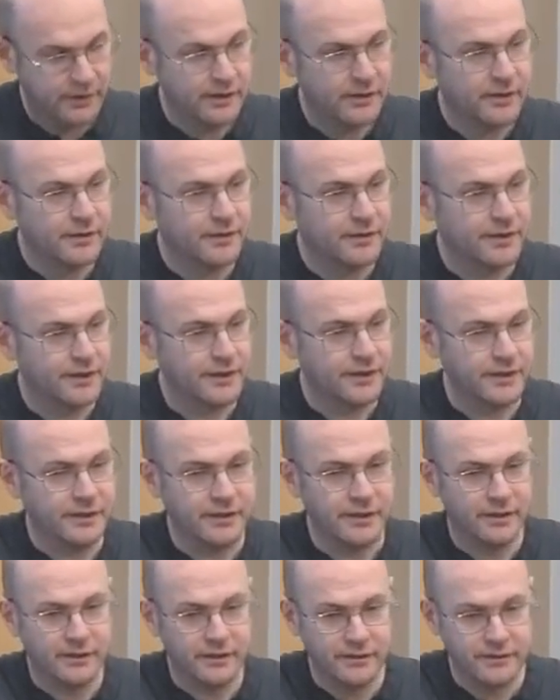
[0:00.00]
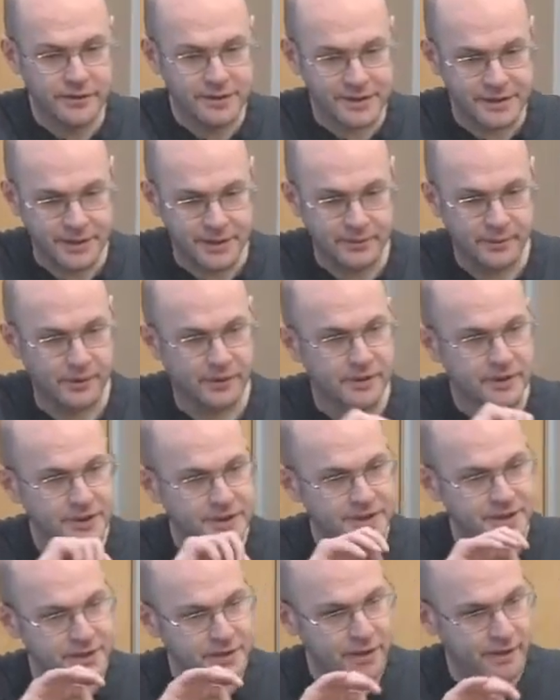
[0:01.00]
the
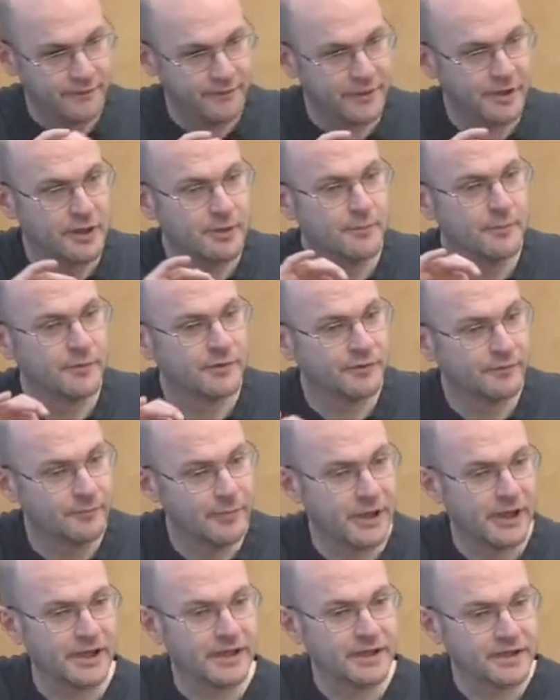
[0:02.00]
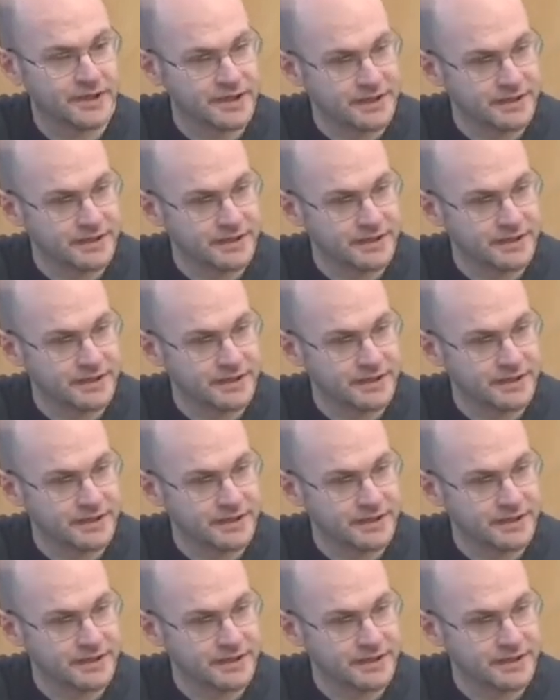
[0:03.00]
sequence of the number of bytes